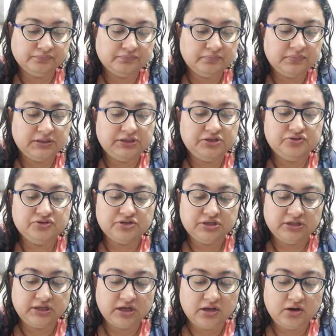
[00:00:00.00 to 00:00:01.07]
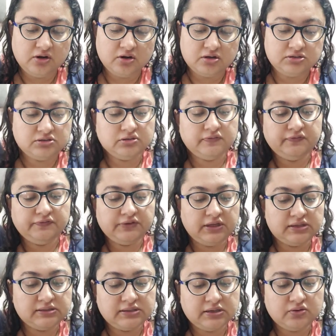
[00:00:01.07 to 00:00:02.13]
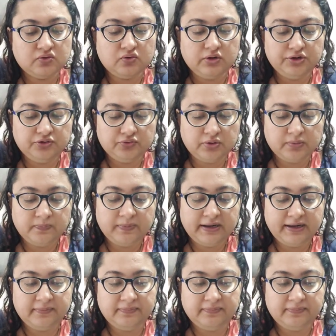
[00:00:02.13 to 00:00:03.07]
But usually there are lots of things that go into a plate.